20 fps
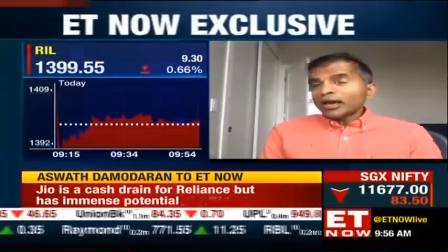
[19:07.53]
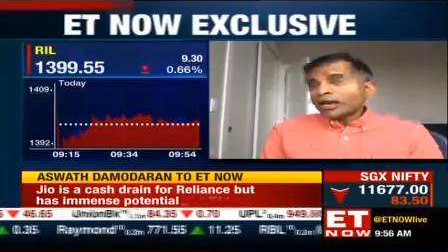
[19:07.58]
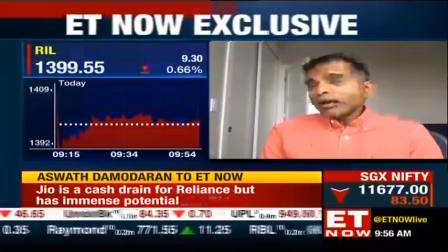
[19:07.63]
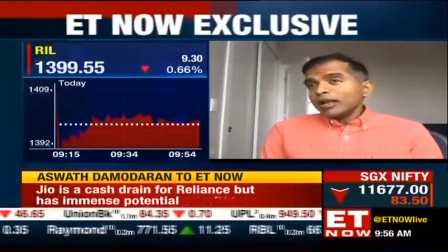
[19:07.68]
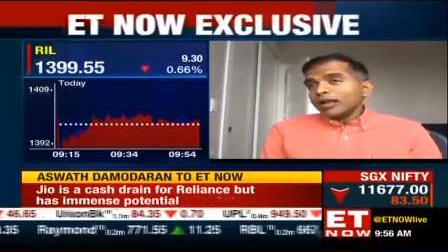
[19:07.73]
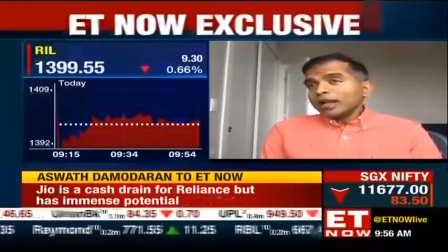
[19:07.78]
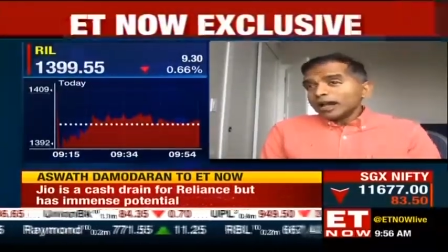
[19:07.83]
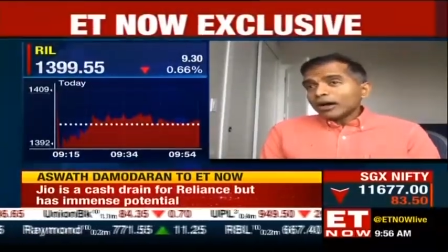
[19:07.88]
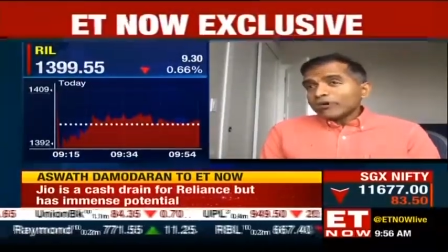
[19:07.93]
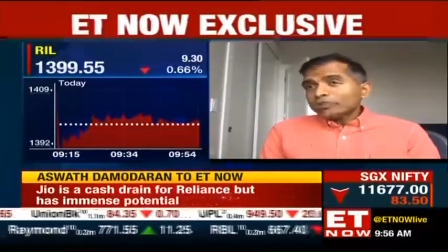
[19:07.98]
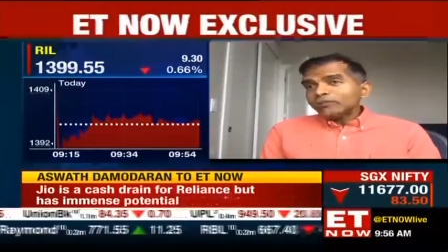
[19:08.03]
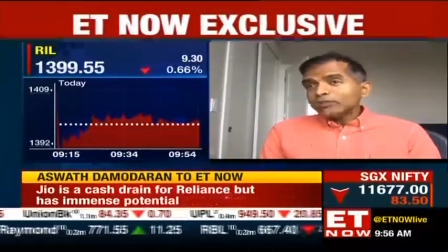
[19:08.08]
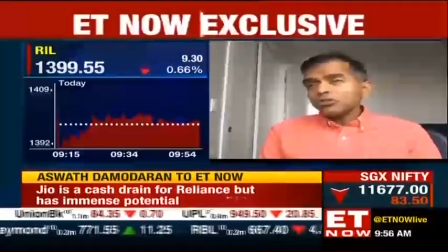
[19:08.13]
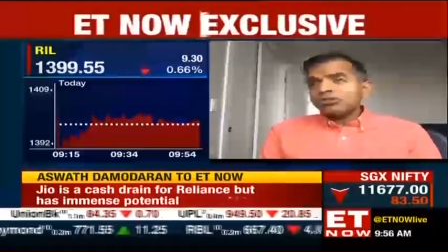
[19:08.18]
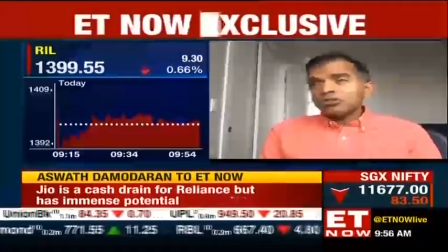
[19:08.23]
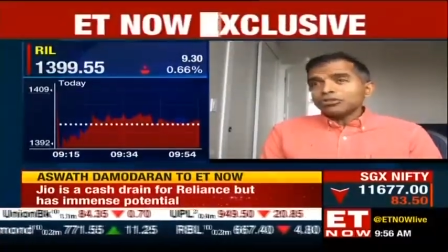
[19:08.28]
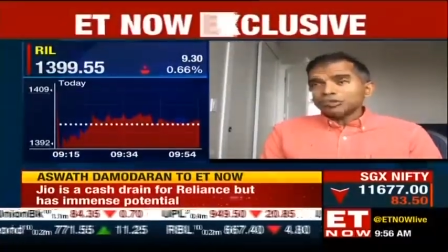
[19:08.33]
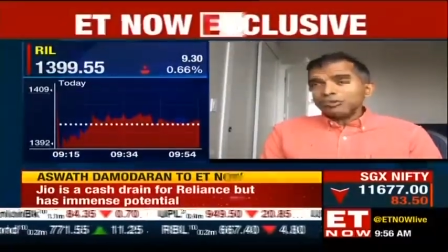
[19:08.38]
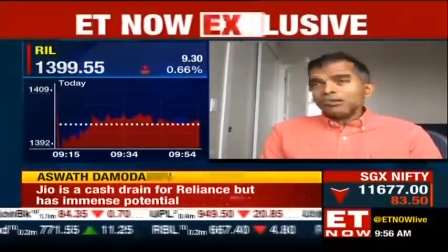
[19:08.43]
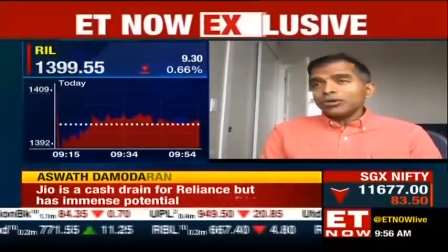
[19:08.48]
allows you
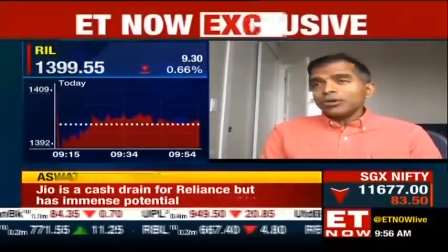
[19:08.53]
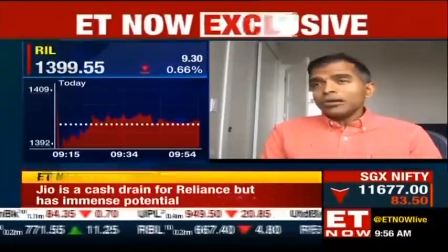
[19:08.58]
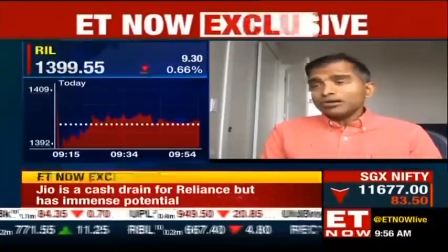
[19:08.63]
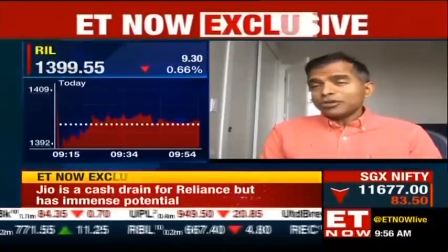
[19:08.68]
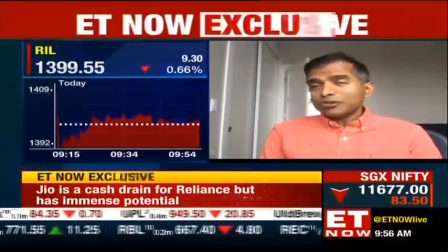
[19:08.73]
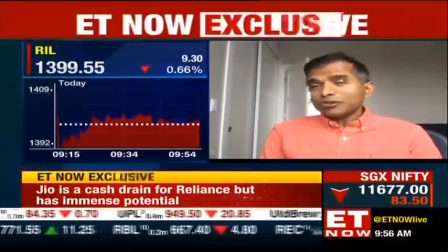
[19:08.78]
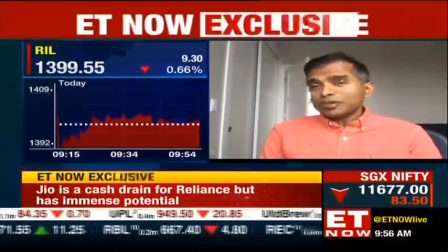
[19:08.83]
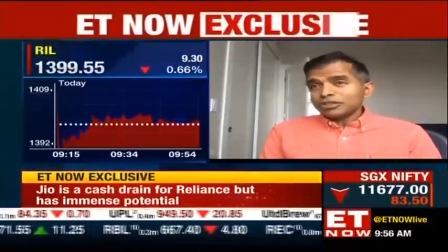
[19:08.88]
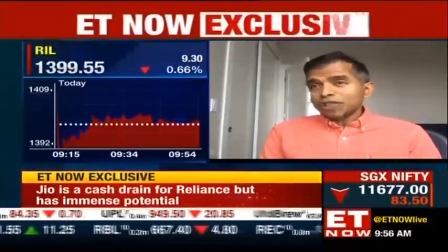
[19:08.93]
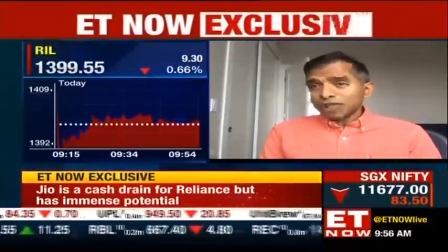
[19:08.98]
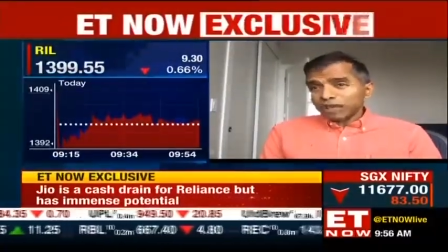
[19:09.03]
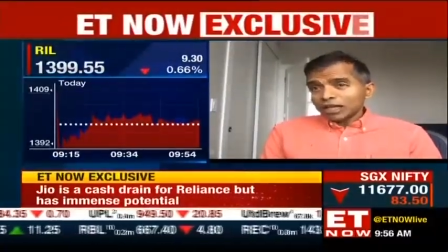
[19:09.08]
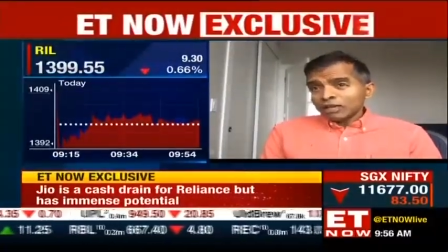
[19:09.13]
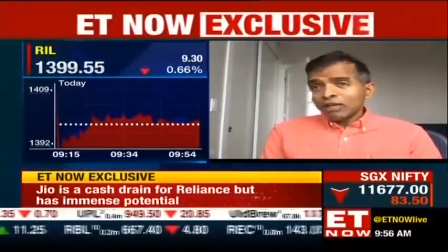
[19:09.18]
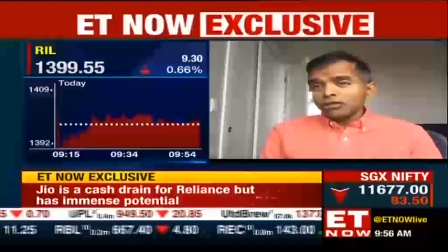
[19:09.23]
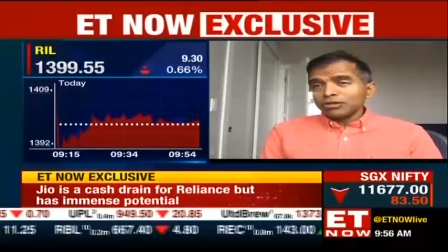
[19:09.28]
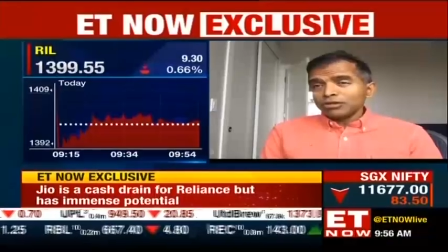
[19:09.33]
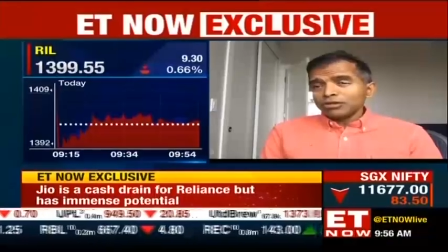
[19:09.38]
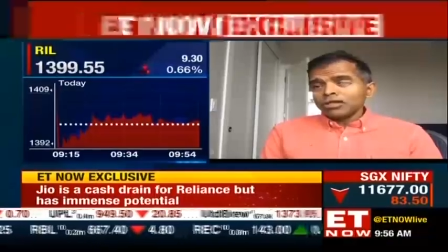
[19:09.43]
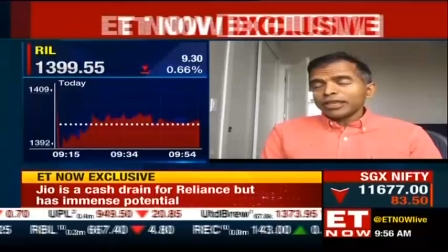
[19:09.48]
to do interesting
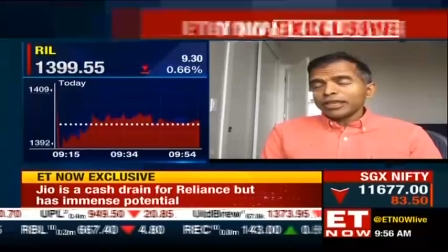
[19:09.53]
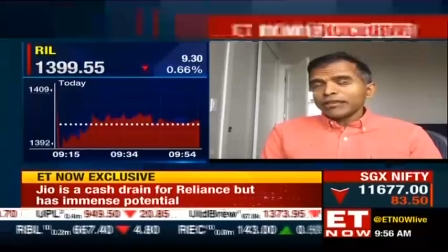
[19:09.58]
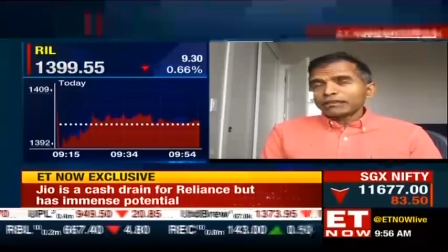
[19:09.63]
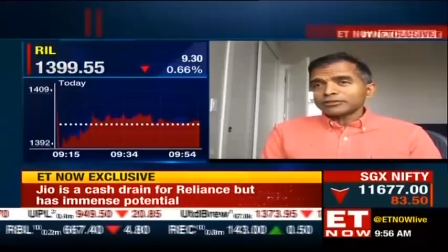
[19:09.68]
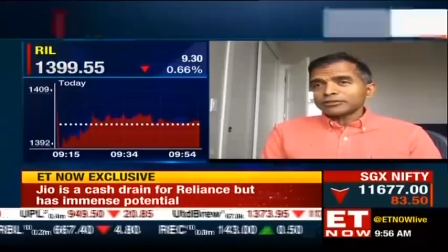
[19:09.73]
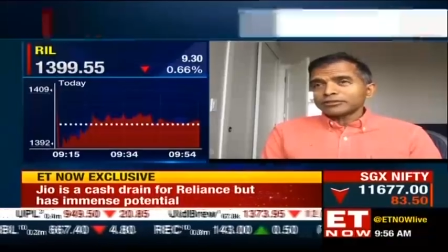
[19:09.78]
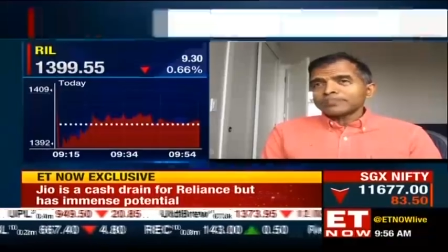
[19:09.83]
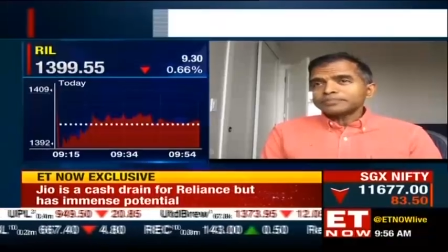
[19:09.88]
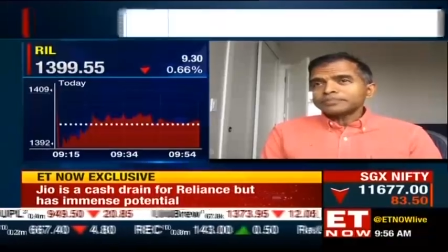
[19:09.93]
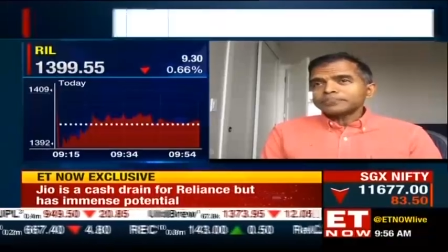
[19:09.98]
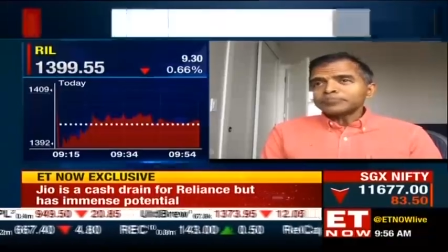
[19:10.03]
and new things.